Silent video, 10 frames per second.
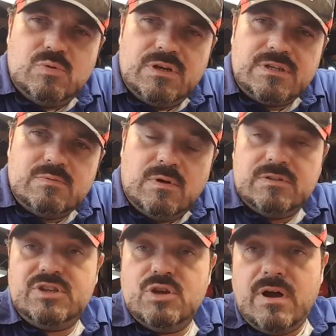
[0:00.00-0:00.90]
works, well,
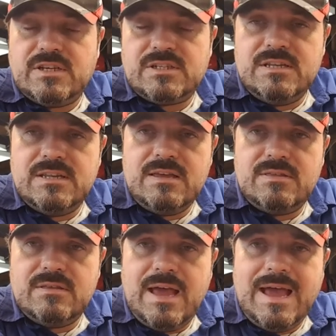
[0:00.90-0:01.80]
two actually,
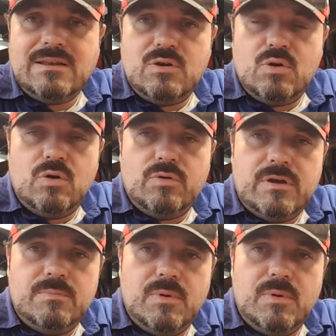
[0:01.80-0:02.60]
Nathan and Corey,